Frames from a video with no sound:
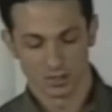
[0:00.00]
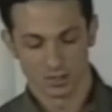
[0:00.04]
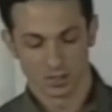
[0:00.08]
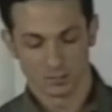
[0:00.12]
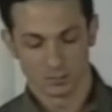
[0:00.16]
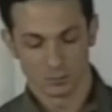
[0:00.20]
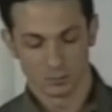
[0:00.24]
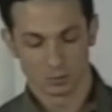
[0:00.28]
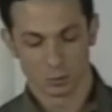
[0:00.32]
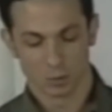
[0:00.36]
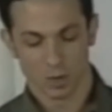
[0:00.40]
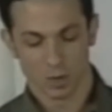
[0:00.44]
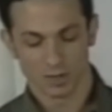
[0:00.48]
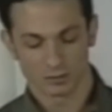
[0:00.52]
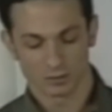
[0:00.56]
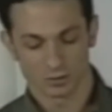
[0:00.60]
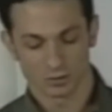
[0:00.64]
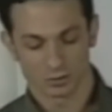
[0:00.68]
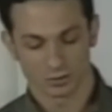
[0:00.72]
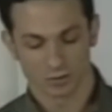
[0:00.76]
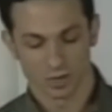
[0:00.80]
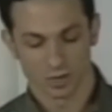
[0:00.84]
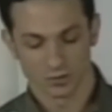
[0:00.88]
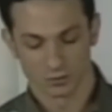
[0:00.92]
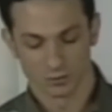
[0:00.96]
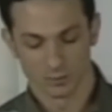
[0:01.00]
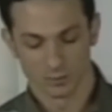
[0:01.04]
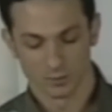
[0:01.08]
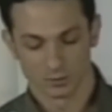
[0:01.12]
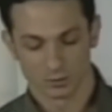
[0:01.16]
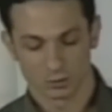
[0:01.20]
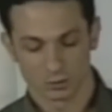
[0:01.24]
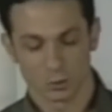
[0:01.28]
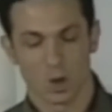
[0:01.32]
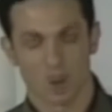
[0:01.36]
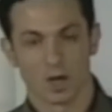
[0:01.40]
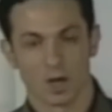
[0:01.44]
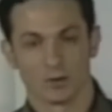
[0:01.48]
must watch this government
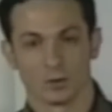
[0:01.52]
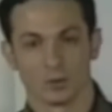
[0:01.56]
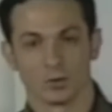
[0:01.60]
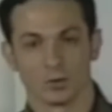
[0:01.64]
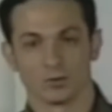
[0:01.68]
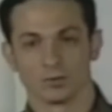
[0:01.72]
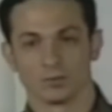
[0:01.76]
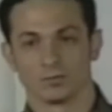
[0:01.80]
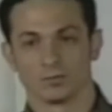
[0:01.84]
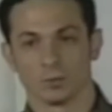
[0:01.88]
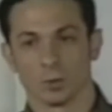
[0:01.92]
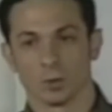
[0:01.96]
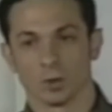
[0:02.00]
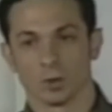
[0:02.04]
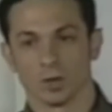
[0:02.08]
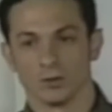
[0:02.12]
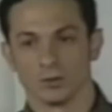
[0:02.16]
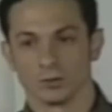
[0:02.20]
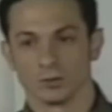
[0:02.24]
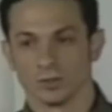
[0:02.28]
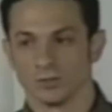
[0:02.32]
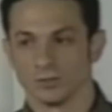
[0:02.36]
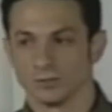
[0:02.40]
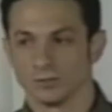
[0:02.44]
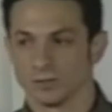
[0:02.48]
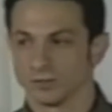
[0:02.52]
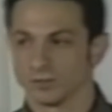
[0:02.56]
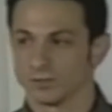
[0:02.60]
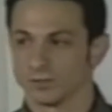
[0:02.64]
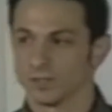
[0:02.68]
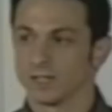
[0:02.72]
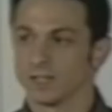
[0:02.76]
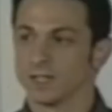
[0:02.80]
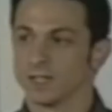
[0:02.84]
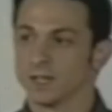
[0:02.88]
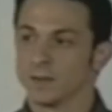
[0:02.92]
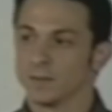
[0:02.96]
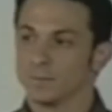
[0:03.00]
squander over
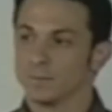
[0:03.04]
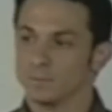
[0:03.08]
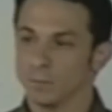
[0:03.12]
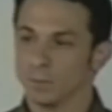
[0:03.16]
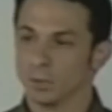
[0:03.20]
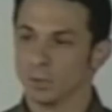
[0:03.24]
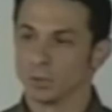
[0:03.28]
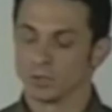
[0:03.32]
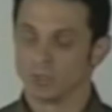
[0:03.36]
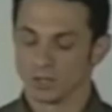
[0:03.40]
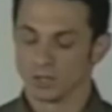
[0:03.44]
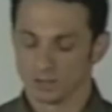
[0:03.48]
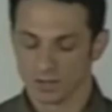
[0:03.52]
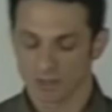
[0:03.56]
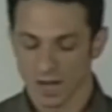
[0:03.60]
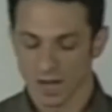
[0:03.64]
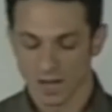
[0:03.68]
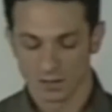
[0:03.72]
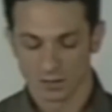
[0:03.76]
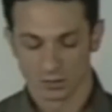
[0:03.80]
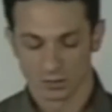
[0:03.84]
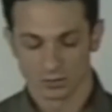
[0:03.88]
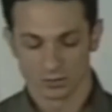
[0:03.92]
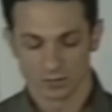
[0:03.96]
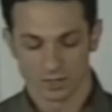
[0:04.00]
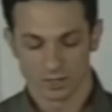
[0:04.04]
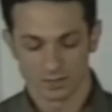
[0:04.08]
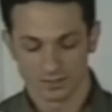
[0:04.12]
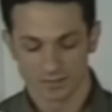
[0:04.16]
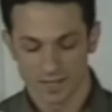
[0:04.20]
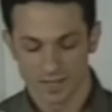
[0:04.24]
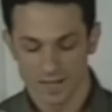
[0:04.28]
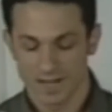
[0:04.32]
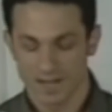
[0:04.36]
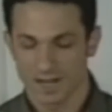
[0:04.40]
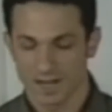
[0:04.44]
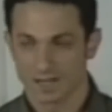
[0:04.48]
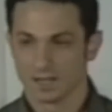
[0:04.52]
$450 million a
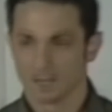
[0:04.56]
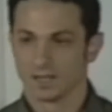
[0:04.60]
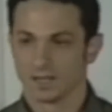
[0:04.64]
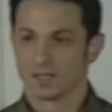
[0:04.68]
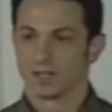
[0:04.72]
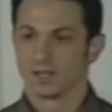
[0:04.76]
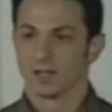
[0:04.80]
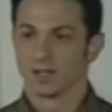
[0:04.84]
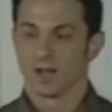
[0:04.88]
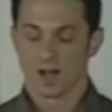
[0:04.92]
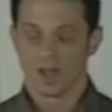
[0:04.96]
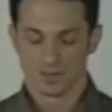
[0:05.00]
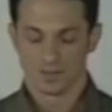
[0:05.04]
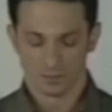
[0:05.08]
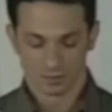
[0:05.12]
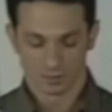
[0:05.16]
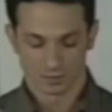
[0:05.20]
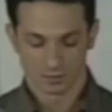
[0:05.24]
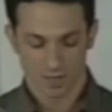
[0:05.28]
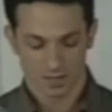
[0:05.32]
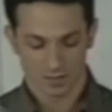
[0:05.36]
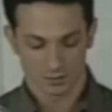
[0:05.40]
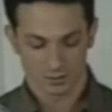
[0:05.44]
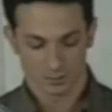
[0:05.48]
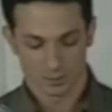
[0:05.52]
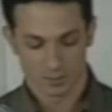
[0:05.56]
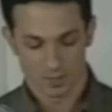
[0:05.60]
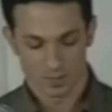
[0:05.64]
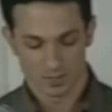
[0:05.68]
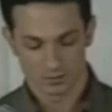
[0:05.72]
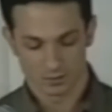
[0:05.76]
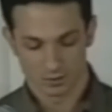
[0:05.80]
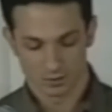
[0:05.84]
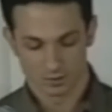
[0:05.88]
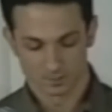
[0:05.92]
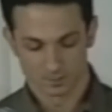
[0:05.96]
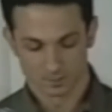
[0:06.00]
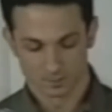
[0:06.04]
day on this occupation.